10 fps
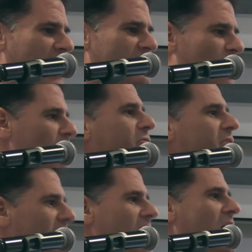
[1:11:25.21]
and
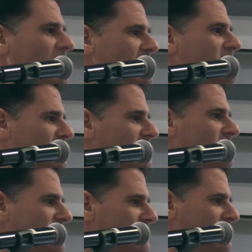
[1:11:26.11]
Kofi Annan,
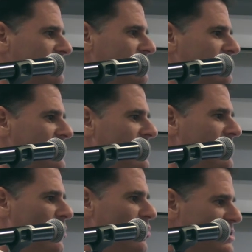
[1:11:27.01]

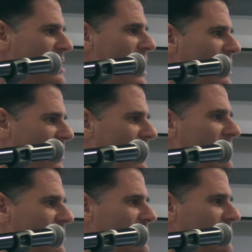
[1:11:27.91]
who was not
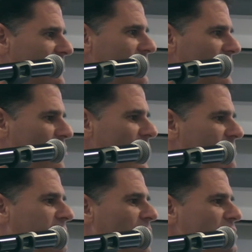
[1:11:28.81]
a
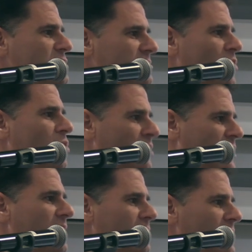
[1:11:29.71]
great force of moral
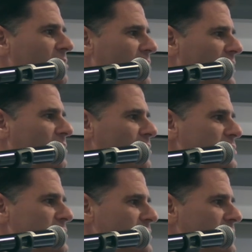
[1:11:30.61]
clarity when he
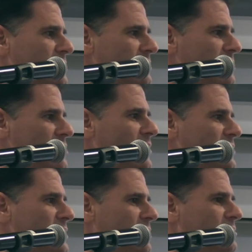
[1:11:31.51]
was the
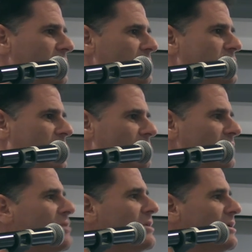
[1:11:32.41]
UN Secretary
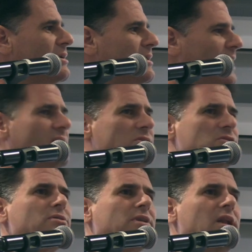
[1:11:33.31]
General, that
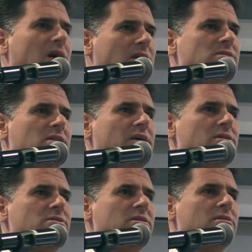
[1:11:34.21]
is certainly not his
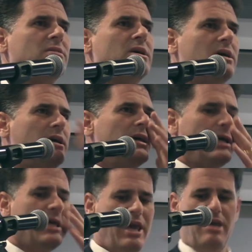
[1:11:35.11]
legacy.
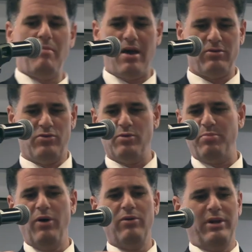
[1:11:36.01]
He came out to a
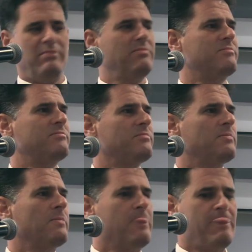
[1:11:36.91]
podium
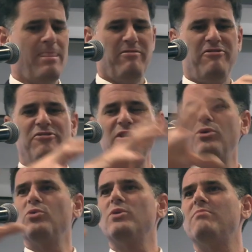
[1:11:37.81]

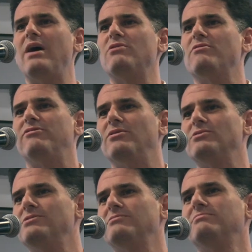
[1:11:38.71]
filled with
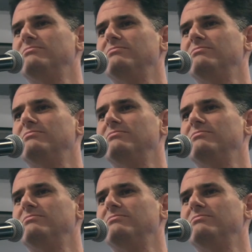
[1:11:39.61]
microphones.